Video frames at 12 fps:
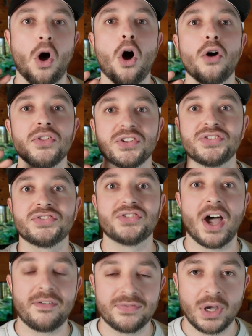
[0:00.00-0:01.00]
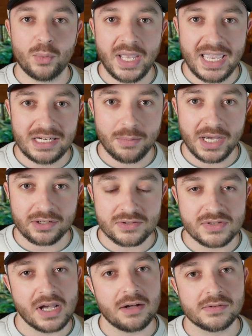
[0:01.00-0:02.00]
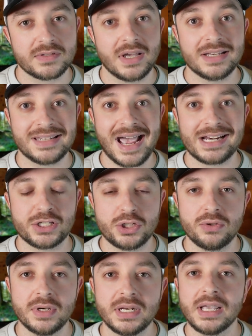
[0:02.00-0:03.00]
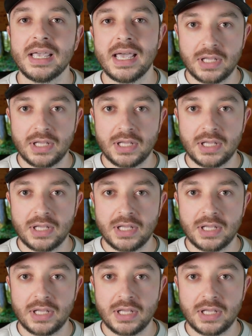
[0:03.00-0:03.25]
all the stuff that we hate about ourselves attached to it.